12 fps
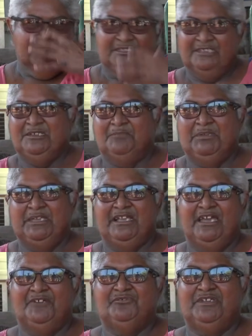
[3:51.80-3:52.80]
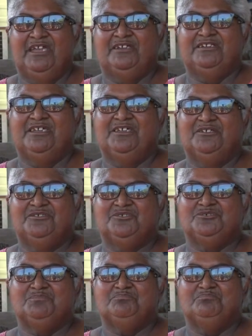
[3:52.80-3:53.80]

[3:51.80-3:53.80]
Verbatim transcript: That's a big country out there to